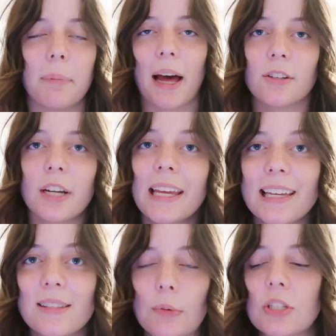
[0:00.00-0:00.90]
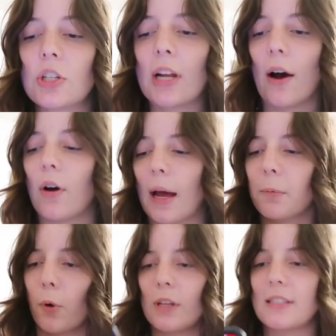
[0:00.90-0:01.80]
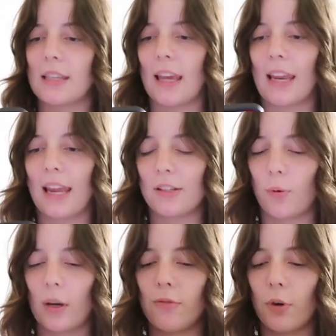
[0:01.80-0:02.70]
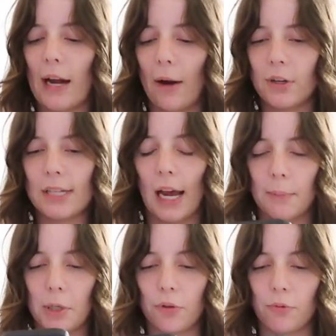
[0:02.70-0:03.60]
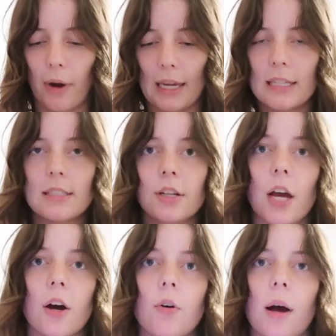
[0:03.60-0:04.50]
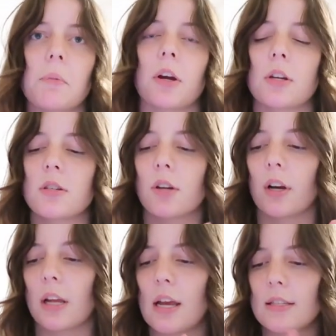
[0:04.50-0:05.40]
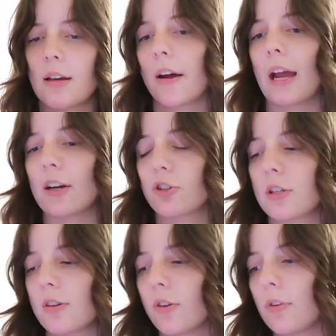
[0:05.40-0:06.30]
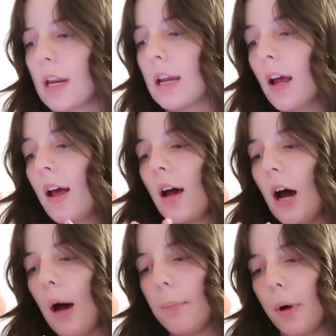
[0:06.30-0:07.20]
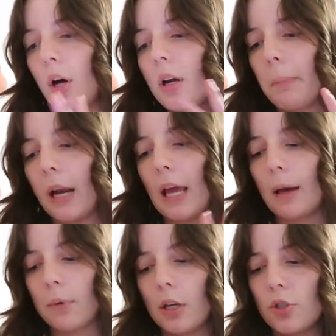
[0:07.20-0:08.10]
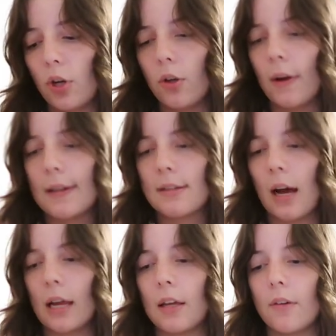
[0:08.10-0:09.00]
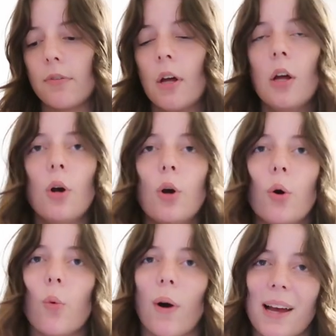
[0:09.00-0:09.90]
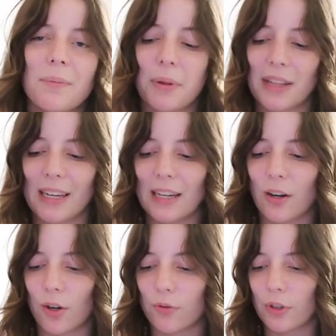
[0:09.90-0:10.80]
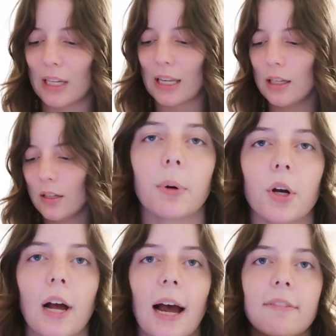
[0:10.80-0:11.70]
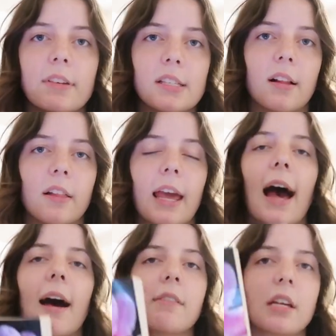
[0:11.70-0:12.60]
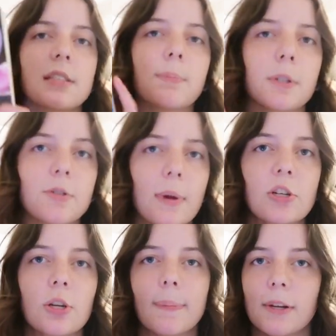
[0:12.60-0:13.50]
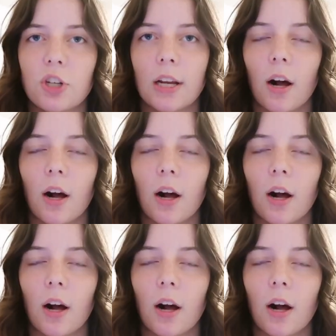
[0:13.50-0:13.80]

battery is switched out. I'm going to get a 24-hour timer ready to go. I'm not gonna start it until I actually start reading a book, but I am going to show you guys kind of what I'm planning on reading. The book I physically have is Persuasion by Jane